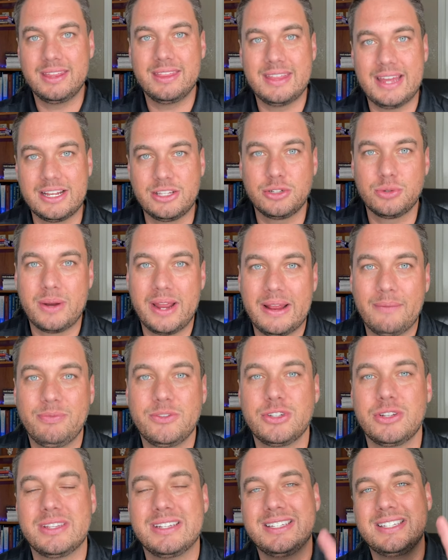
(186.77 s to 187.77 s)
That's right.
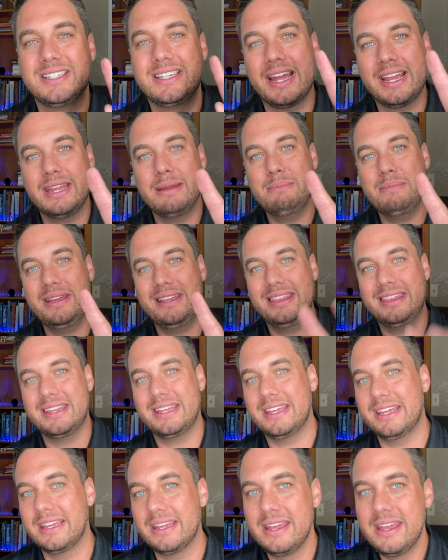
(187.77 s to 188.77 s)
So the second big
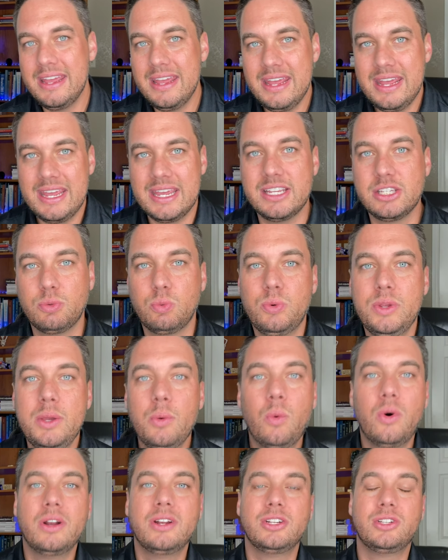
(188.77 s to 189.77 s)
thing is we
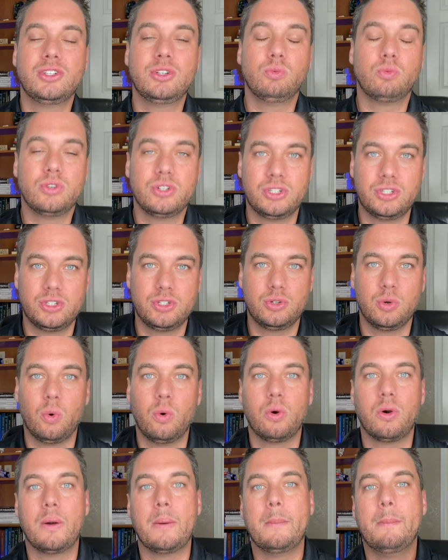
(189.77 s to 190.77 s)
want to
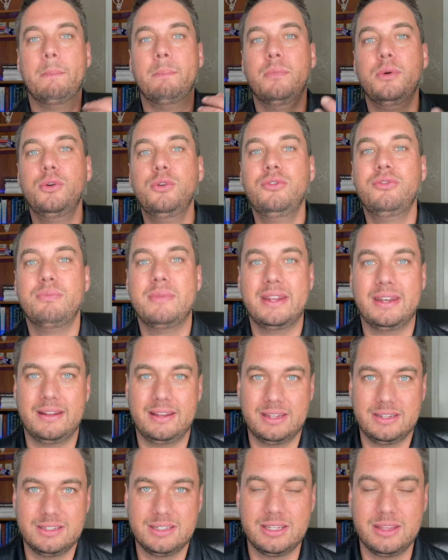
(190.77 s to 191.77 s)
restore movement
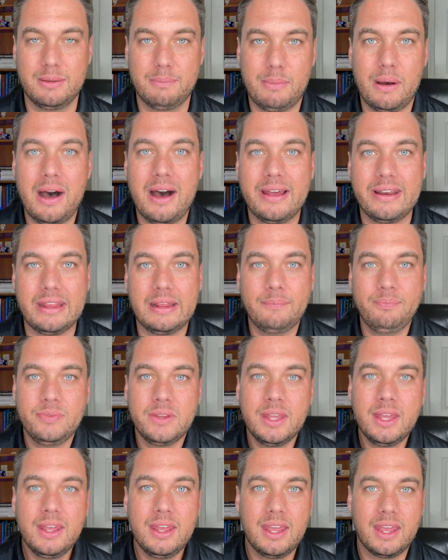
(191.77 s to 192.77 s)
into the body.
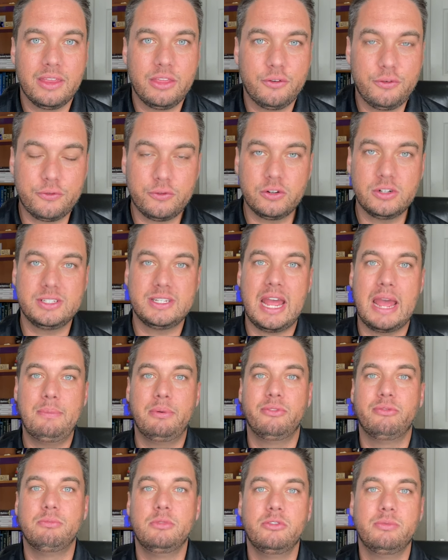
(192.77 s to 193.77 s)
And the first type
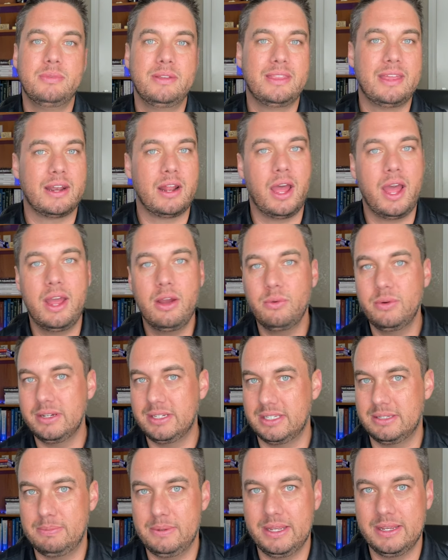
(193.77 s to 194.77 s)
of movement that I
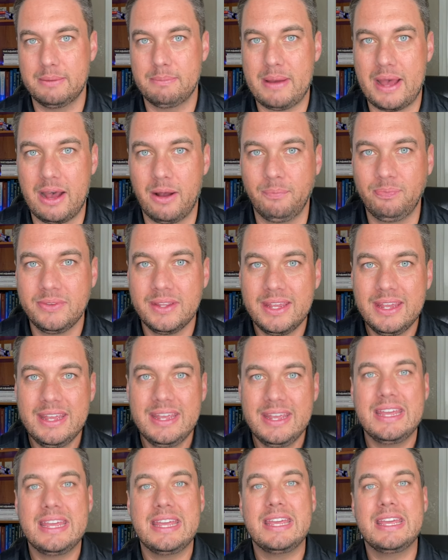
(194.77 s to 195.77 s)
always speak about
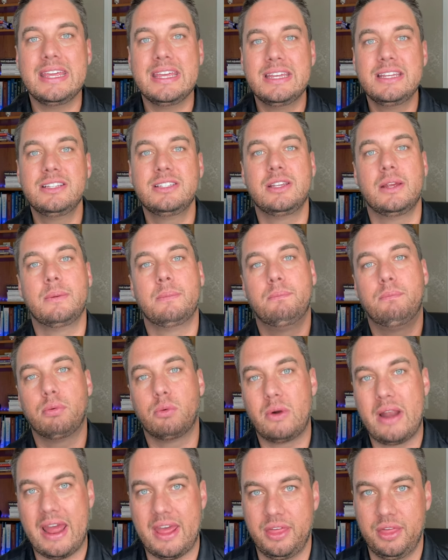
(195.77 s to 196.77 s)
is
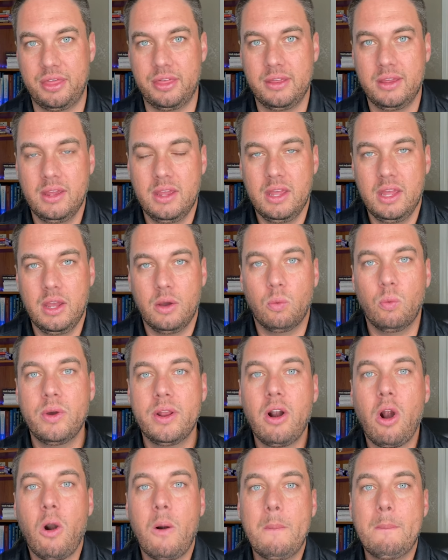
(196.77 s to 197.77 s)
breath.
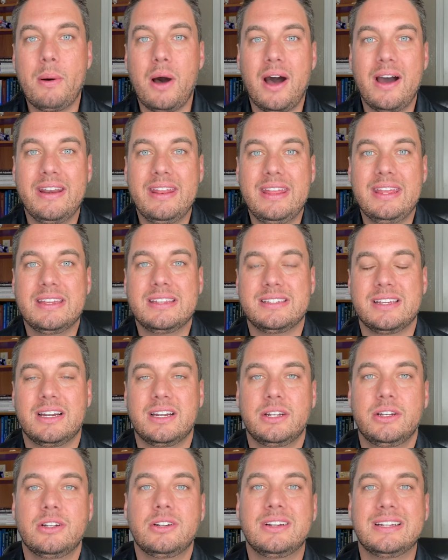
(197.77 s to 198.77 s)
When our body is
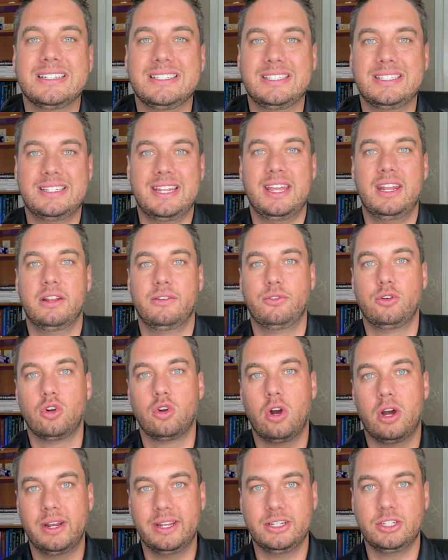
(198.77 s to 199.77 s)
under a state of
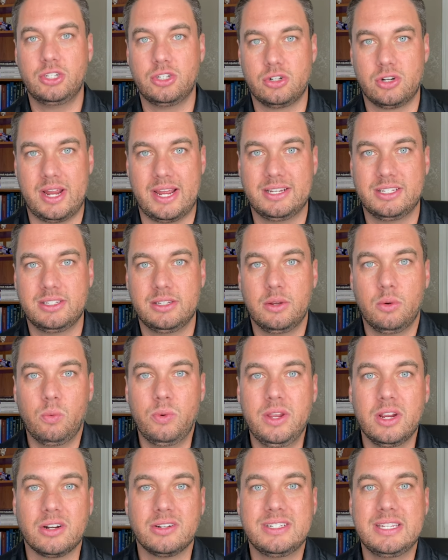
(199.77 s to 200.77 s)
chronic stress,
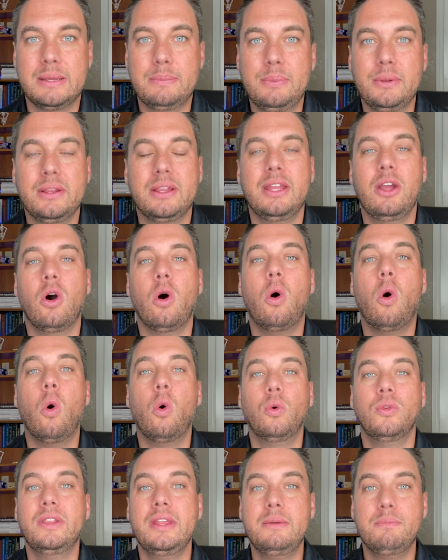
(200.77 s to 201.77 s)
we are typically
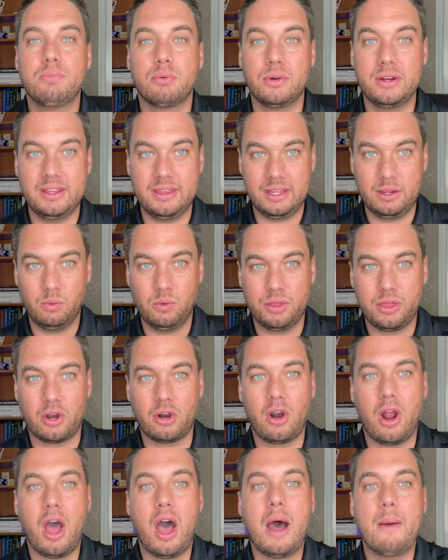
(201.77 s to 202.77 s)
only breathing with
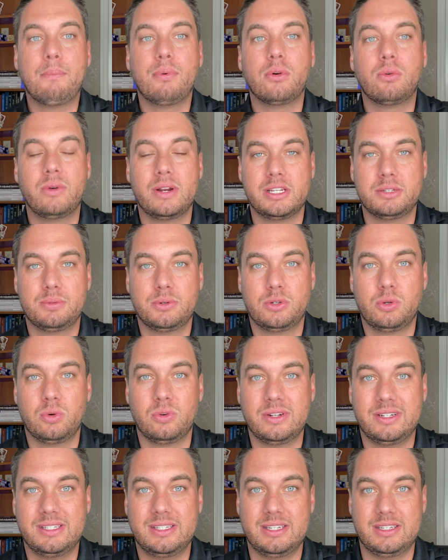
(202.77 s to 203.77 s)
our upper
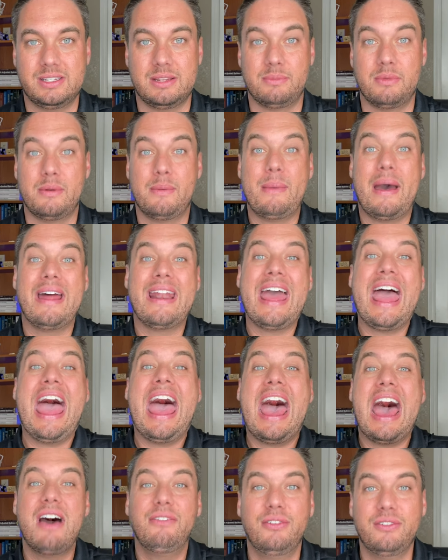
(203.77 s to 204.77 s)
respiratory system and about
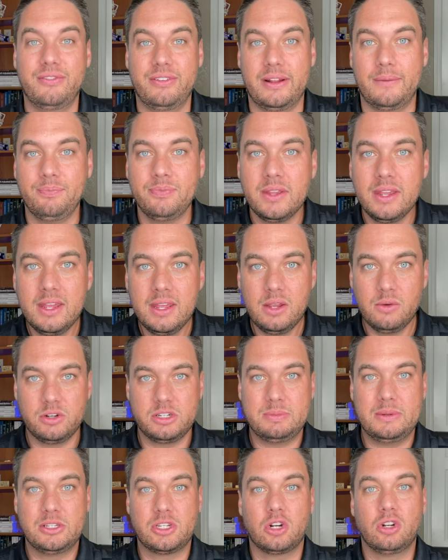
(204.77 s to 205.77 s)
half of it,
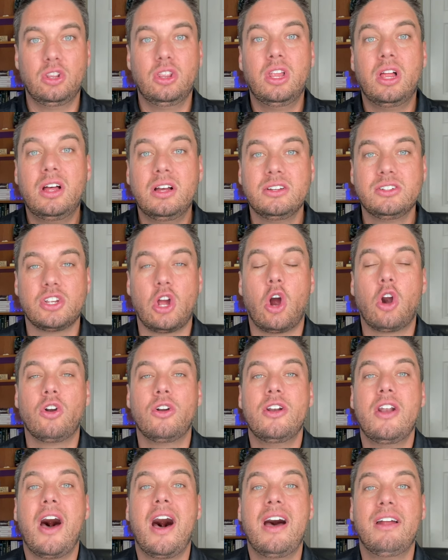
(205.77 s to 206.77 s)
which means our lungs
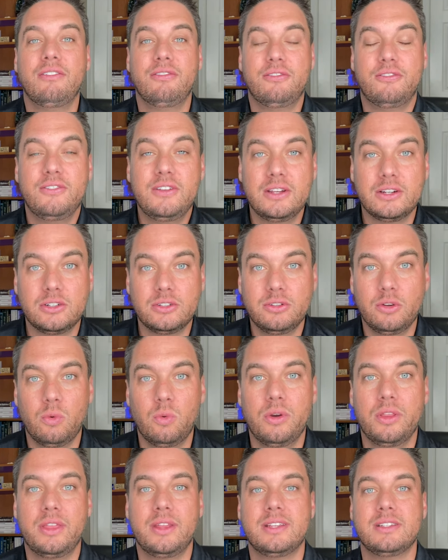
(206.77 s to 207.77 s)
are not filled
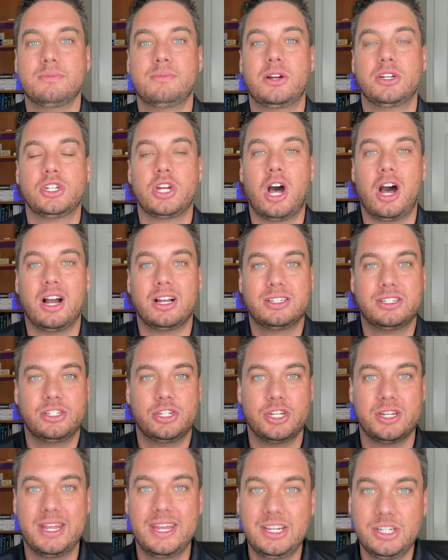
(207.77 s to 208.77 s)
with as much
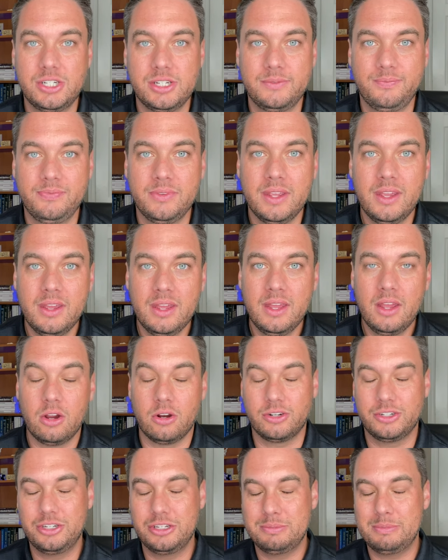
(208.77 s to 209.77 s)
oxygenation,
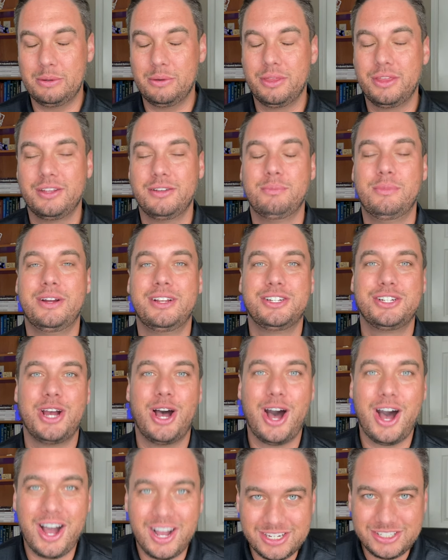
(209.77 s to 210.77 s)
or excuse me, with as much
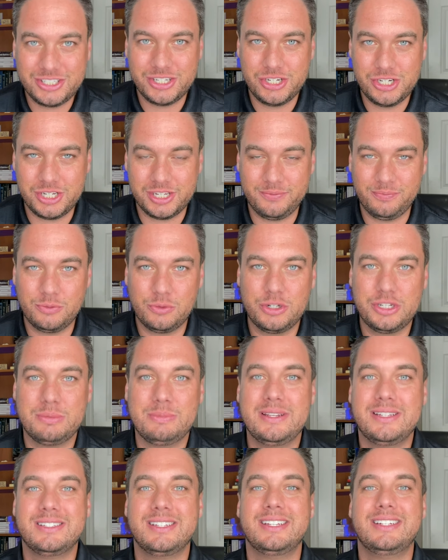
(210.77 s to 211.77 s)
oxygen, which
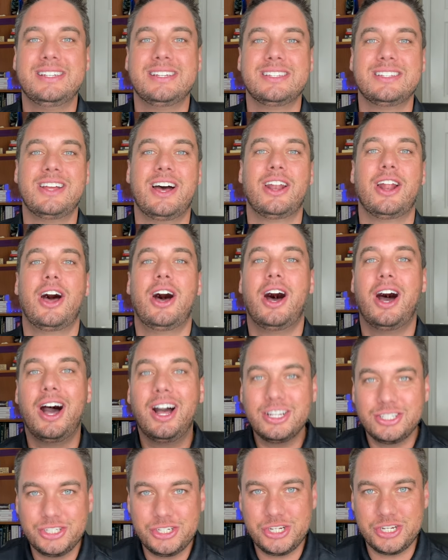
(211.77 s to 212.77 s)
means it does not
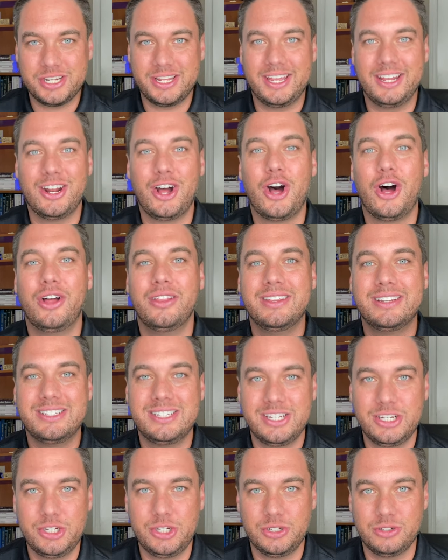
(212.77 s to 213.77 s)
oxygenate all the
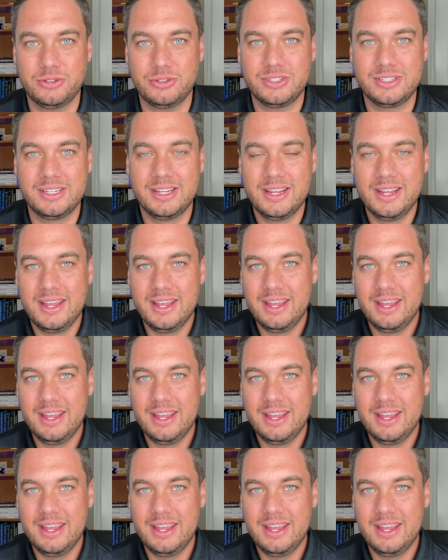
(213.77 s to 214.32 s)
tissues.